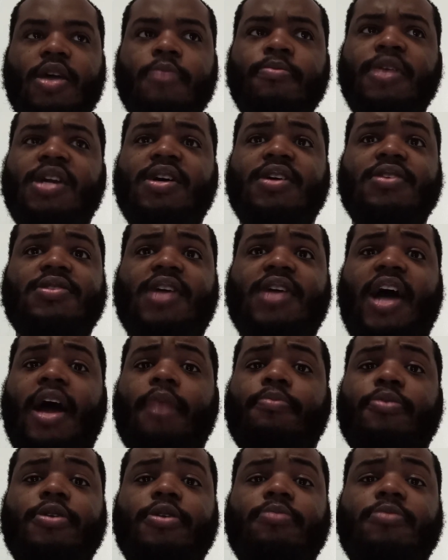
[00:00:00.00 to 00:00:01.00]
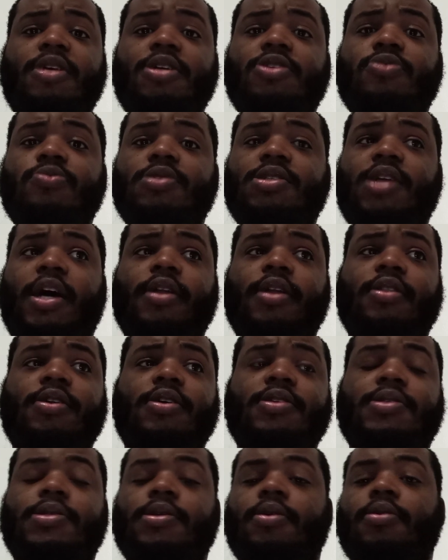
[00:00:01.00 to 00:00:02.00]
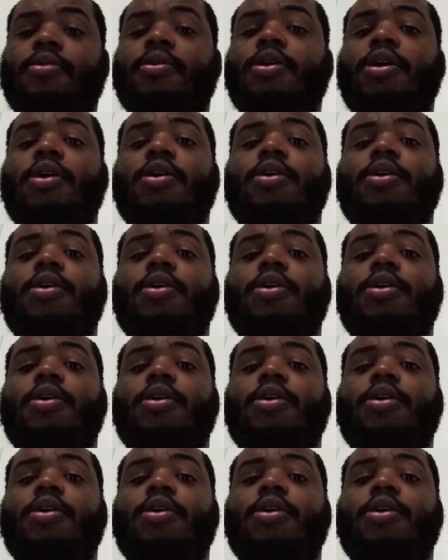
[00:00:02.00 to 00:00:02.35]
because Scott pretty much was like, listen,